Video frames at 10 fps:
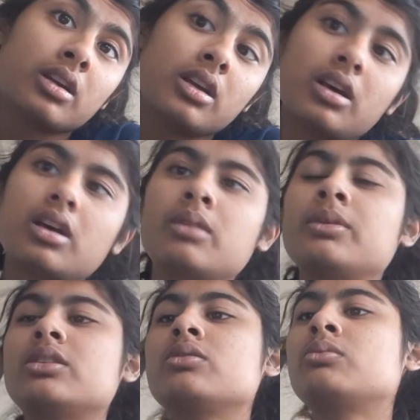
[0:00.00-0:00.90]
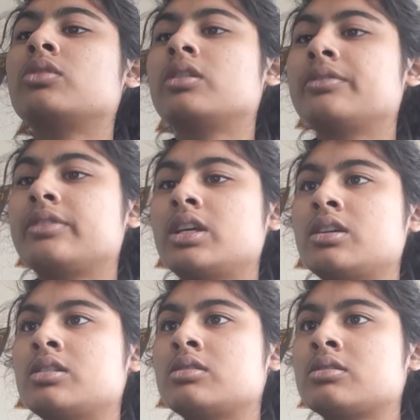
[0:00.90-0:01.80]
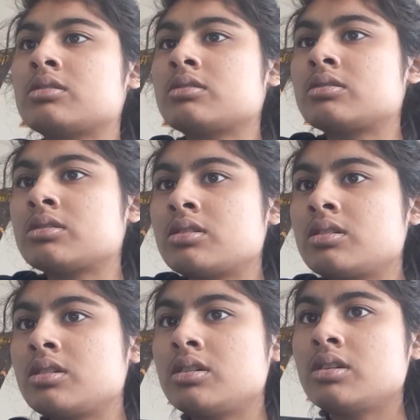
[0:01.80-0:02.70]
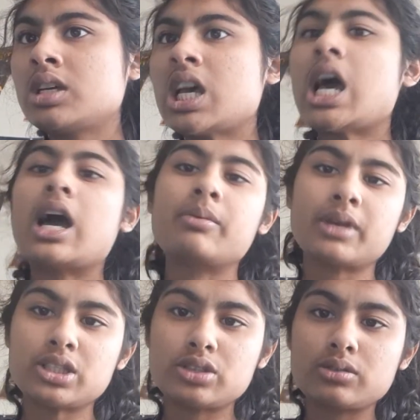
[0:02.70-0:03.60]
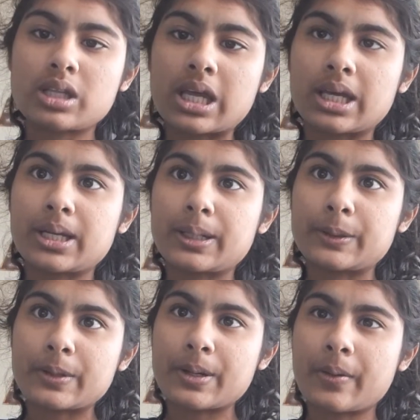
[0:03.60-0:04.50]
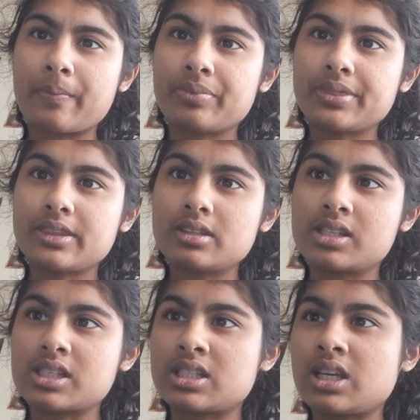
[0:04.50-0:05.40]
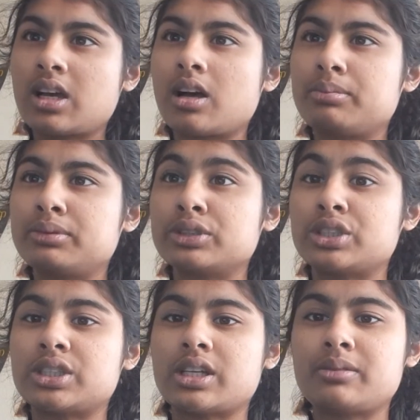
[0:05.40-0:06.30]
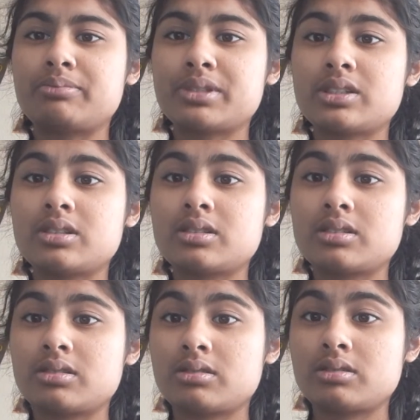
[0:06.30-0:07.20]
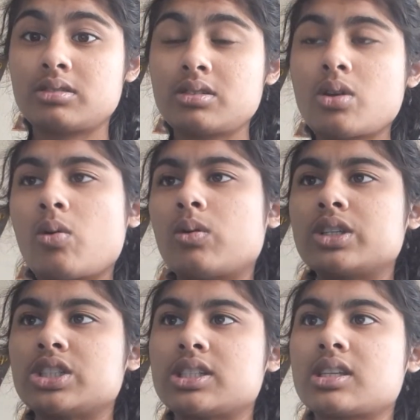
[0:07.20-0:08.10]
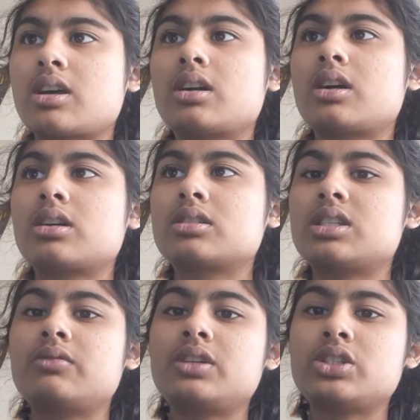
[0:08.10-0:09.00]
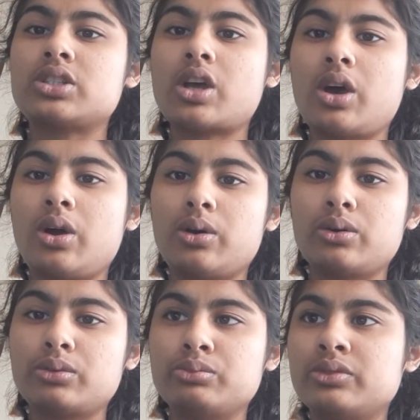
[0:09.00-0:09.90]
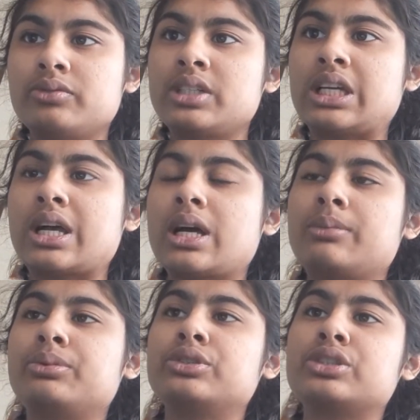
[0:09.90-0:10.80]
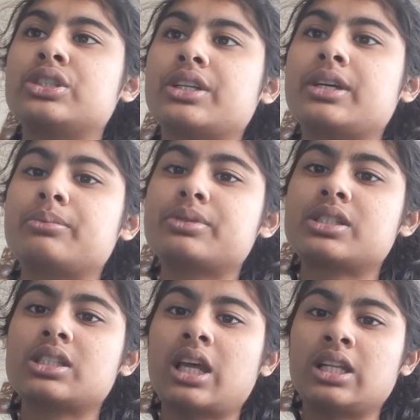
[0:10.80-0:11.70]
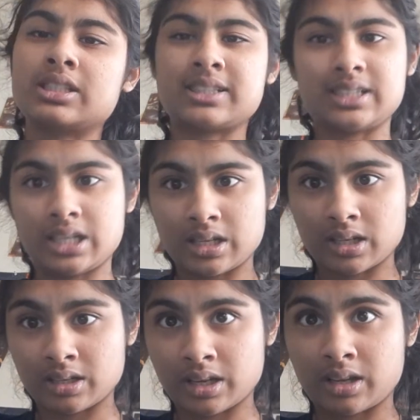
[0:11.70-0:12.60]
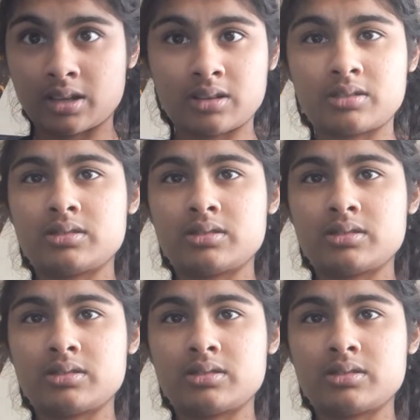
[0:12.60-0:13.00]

yeah, I might do more of these. I might do like Disney couple ships or just TV show, movie, couple ships, and see like